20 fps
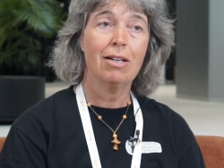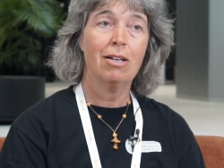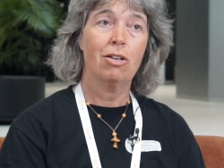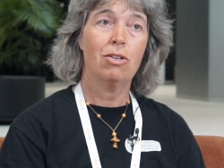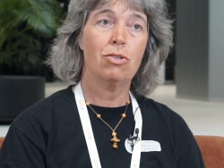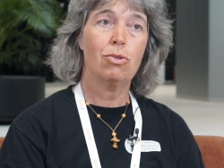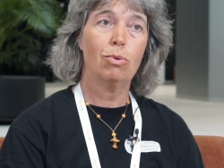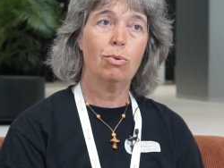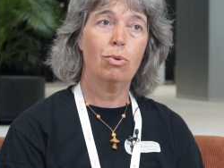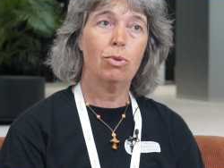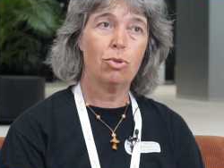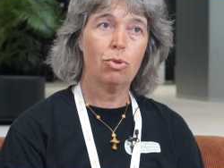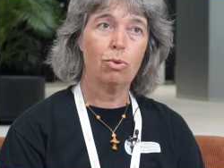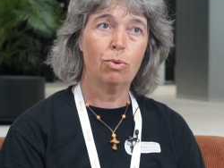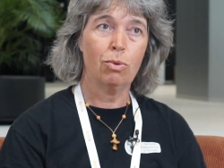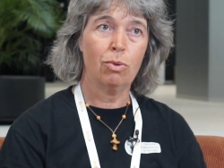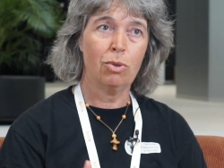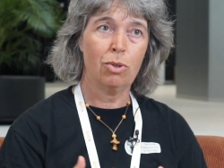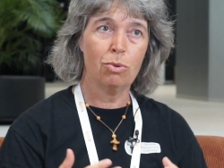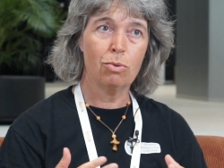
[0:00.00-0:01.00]

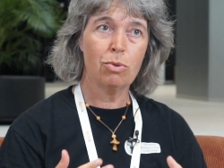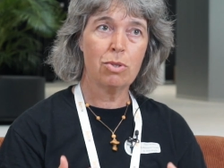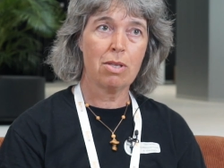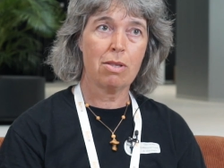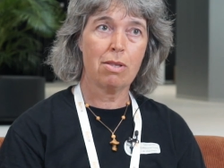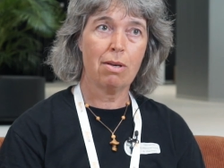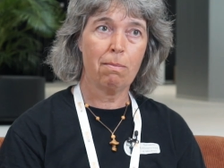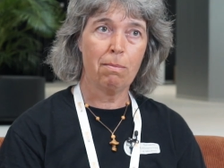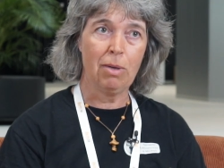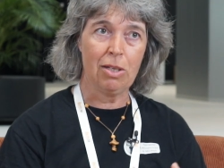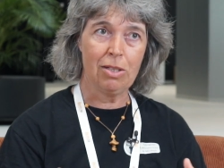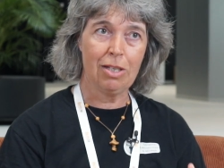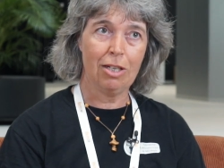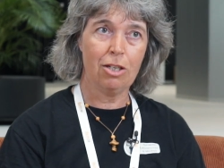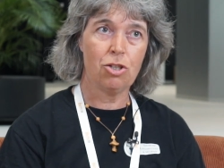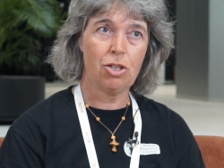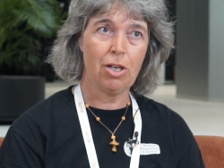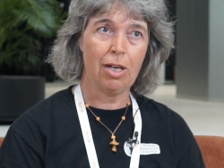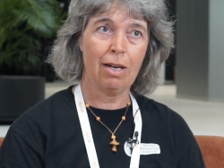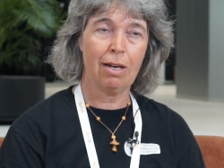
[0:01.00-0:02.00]
to use them in
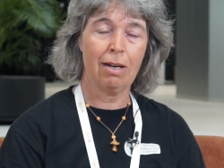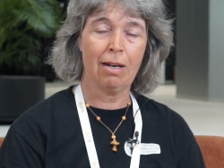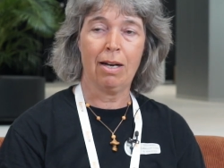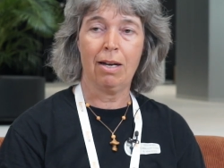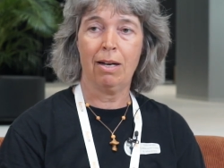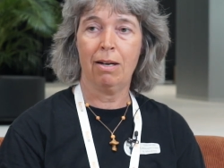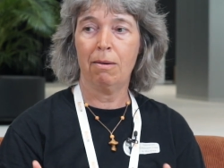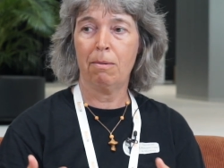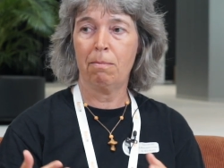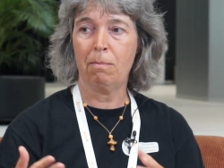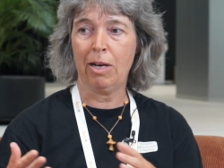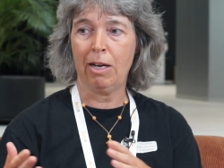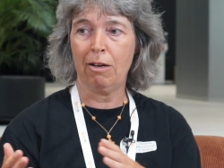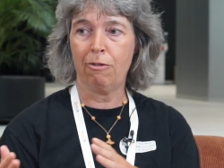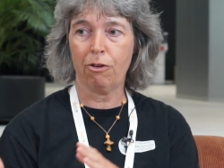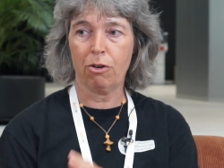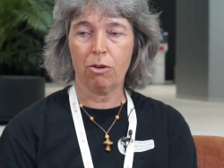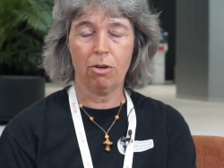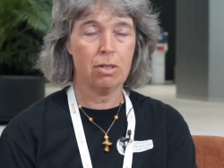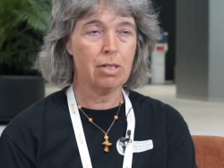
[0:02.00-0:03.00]
teaching. I
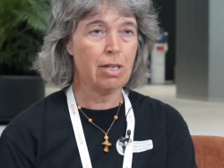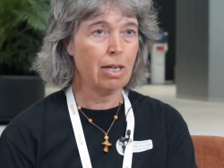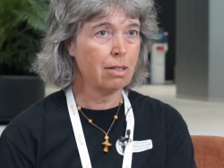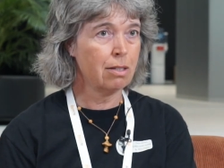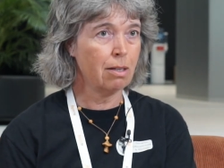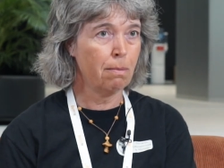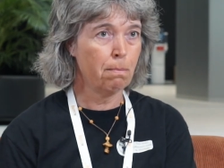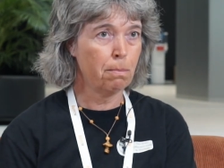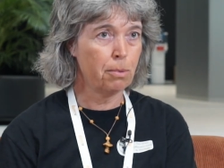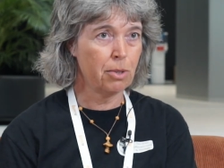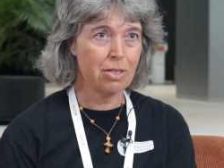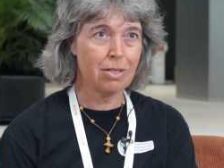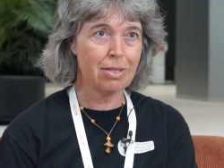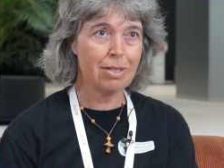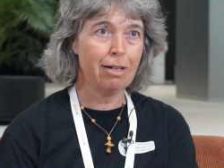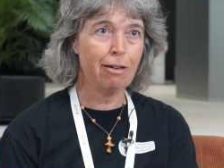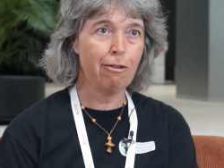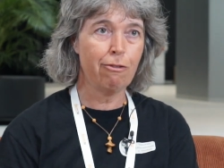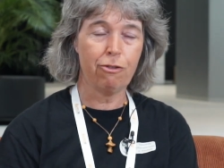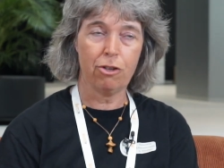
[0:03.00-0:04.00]
have contact in
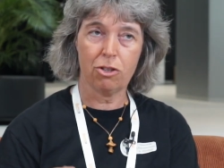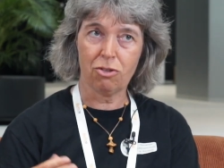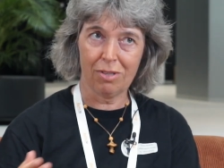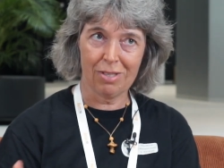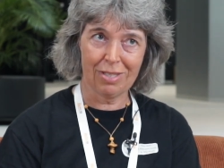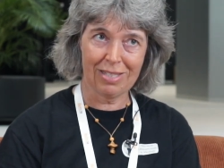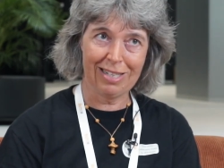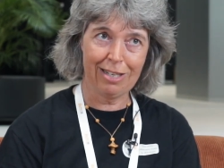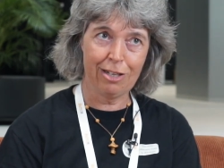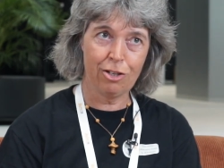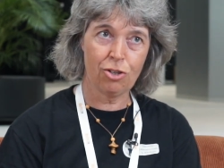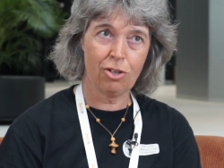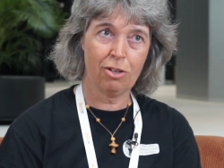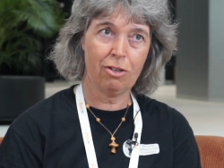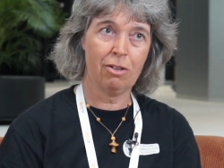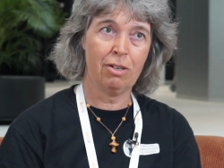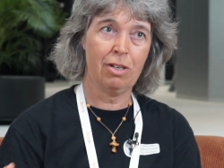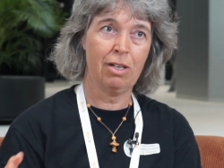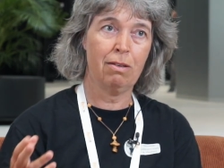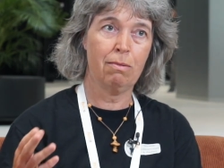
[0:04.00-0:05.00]
Brazil for
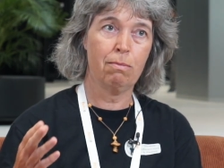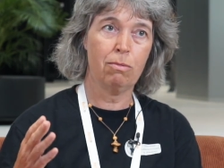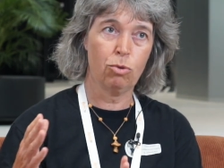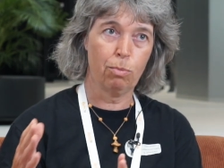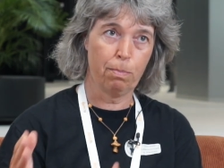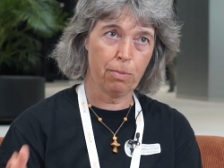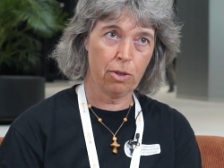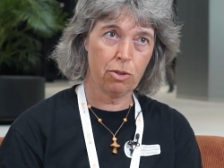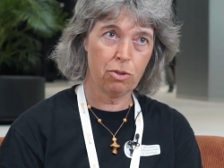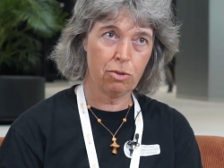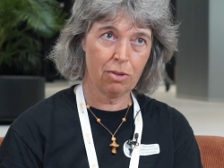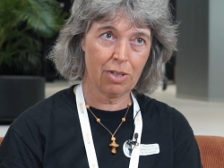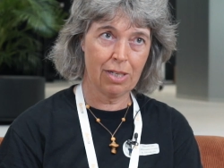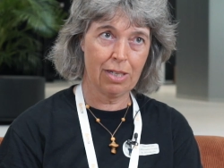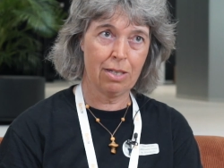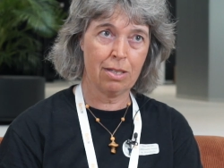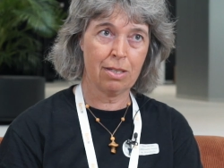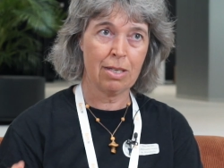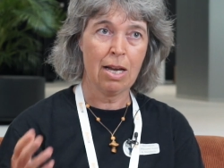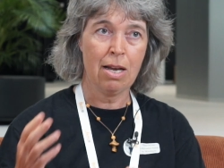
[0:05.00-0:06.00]
translation into
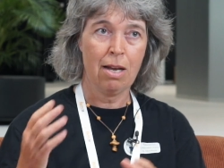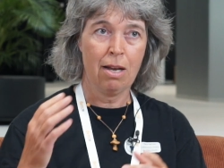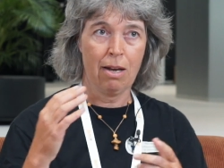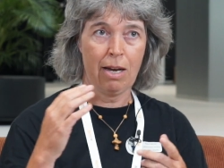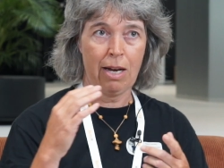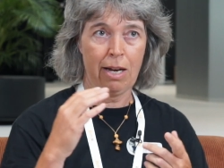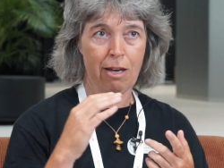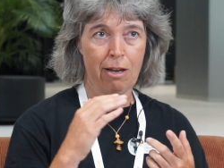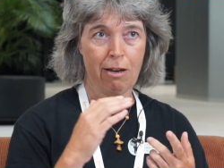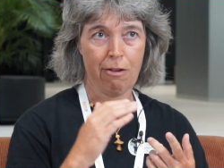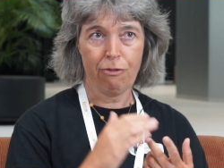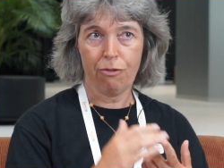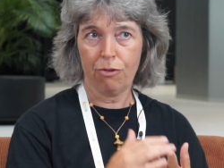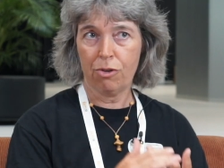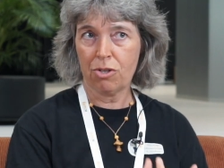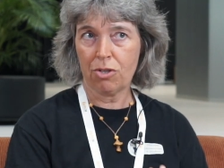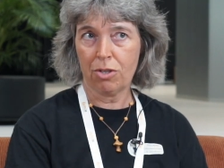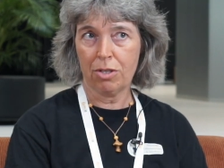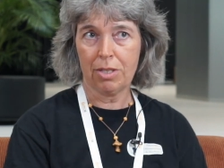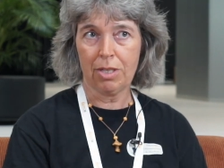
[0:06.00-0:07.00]
Portuguese. I have
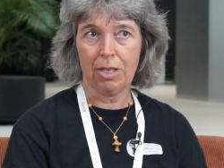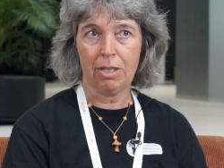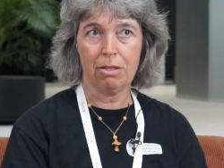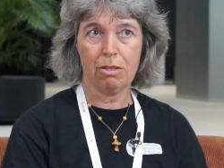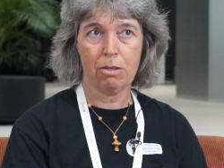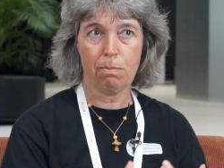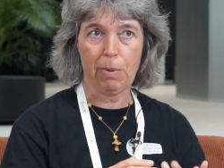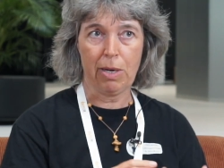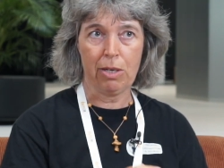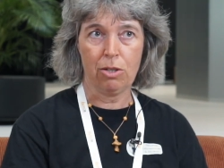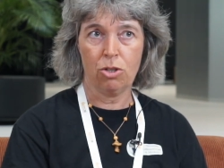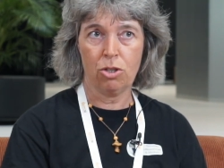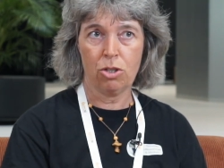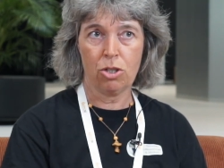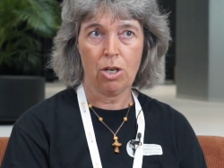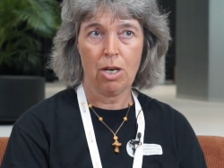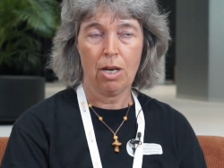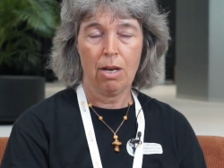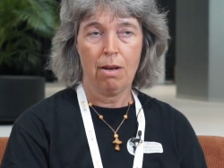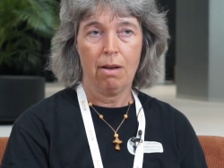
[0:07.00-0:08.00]
versions in Spanish,
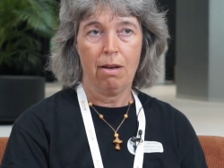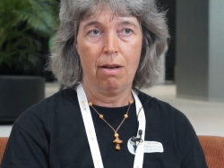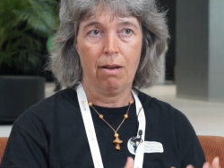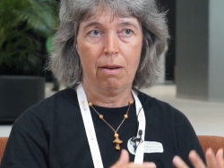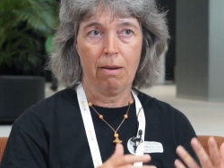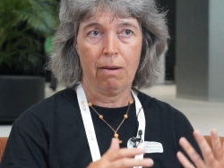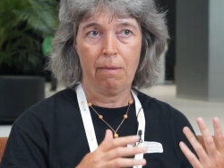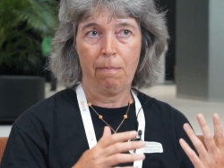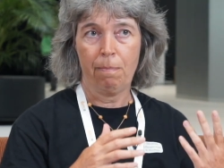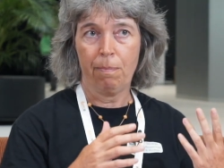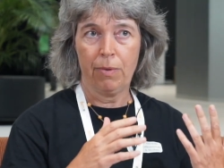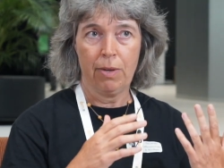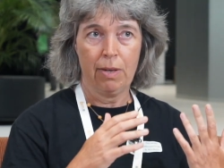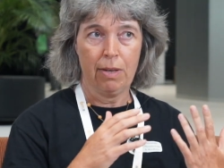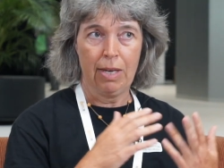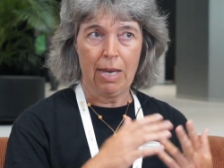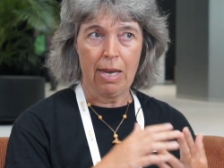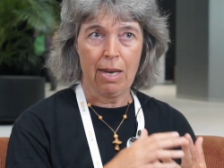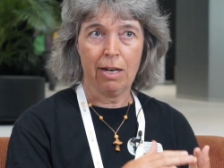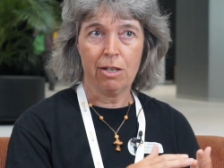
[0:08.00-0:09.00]

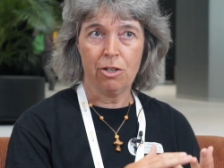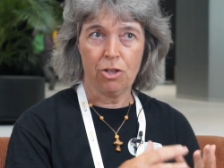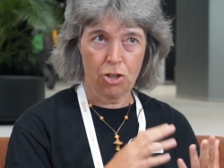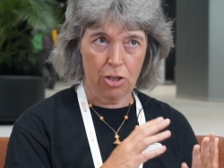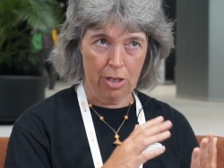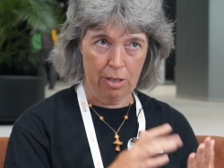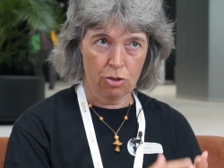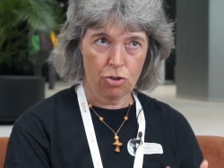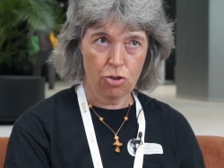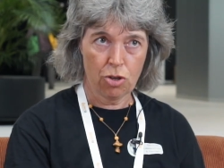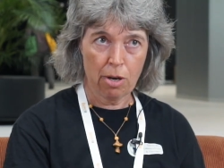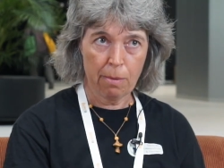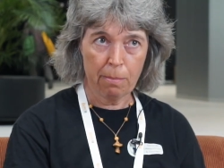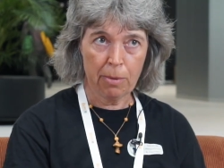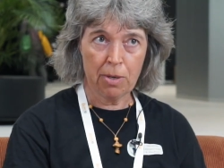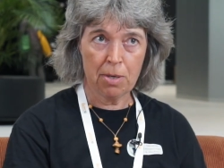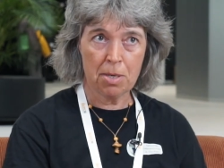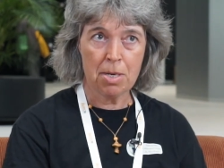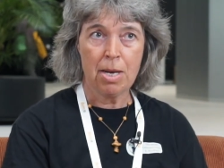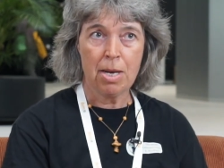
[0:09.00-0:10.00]
English and German,